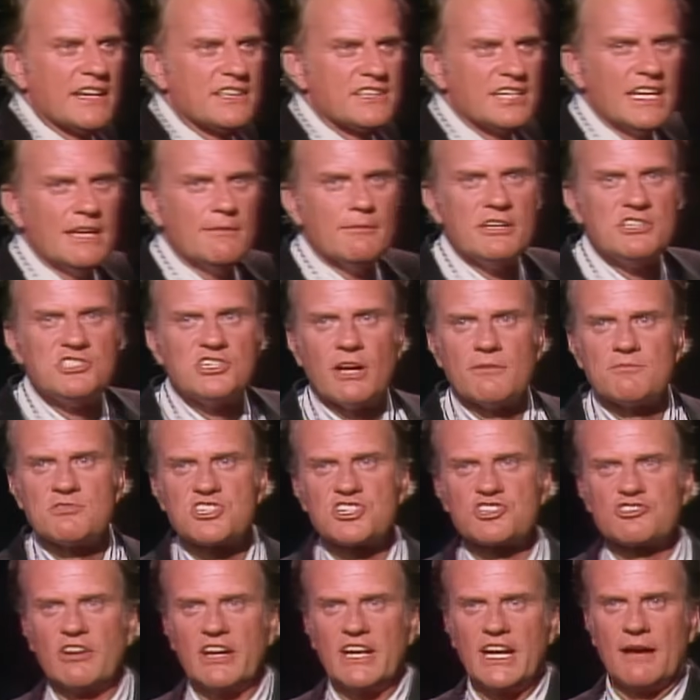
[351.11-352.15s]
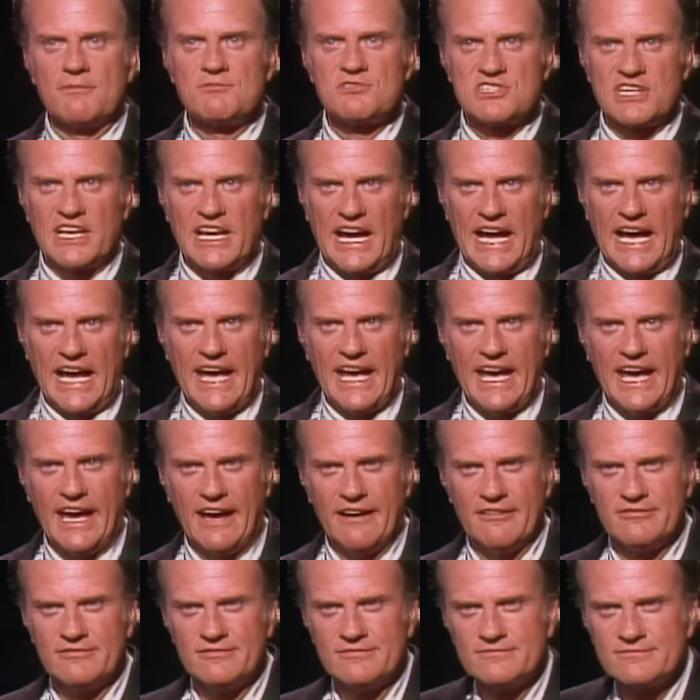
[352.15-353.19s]
team would jump straight up and say, "I
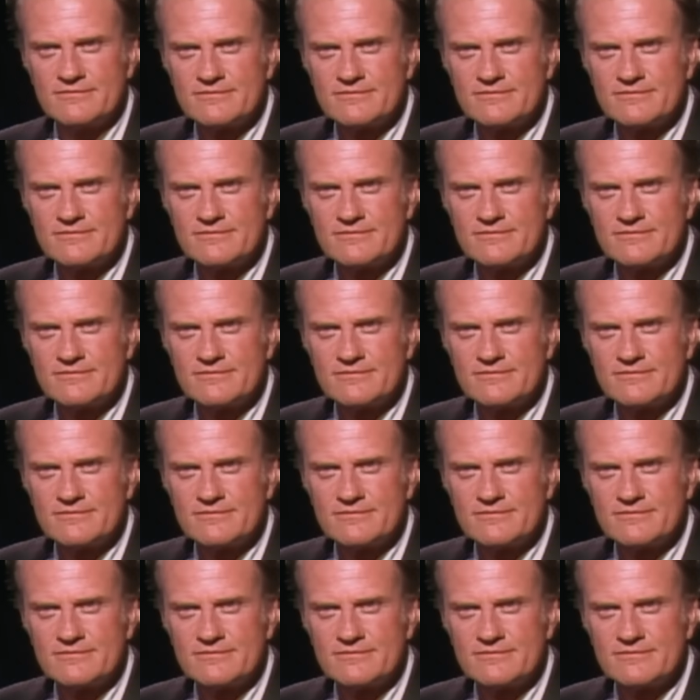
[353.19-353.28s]
have.